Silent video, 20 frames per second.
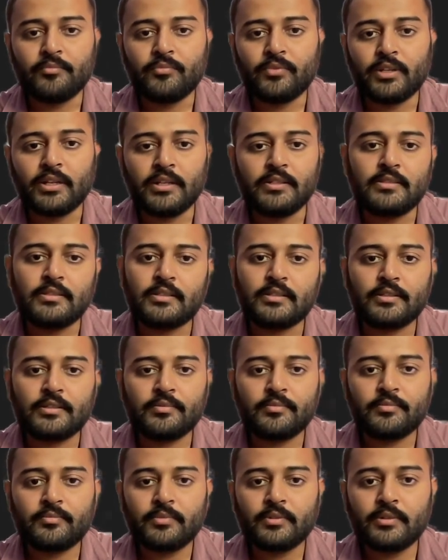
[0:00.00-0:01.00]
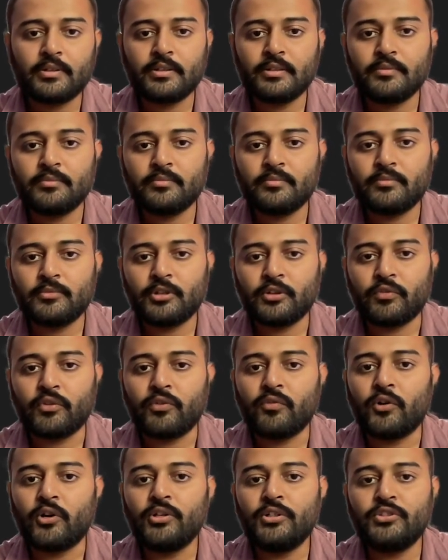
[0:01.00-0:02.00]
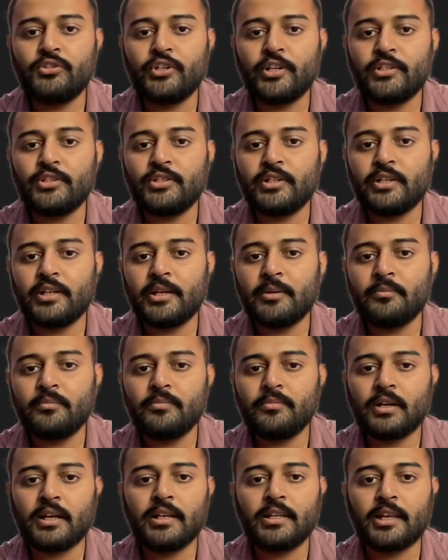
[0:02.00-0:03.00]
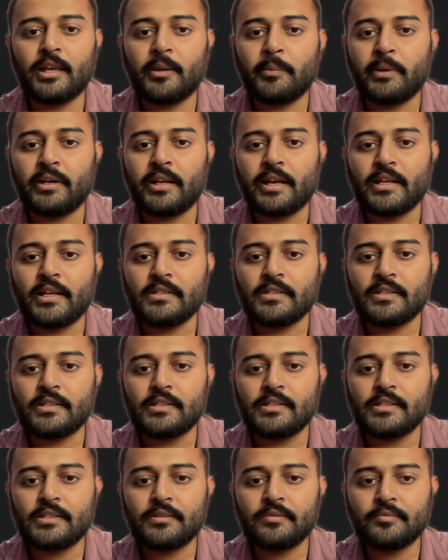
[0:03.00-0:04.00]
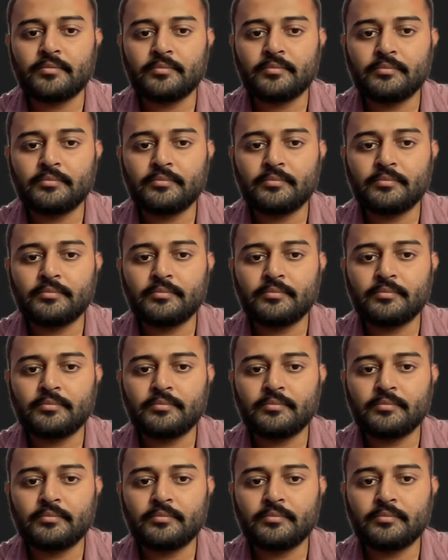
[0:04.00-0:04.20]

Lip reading: Let's, if you want change the name, I'll keep it as is.